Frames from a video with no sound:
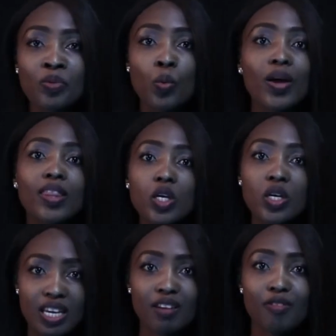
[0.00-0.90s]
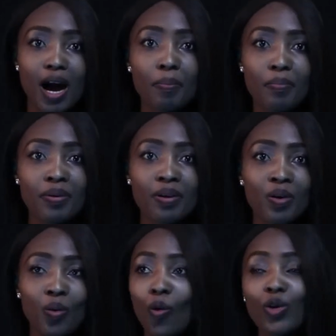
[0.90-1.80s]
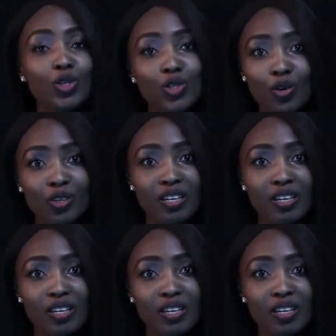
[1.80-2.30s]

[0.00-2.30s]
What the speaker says: whether you give up or you don't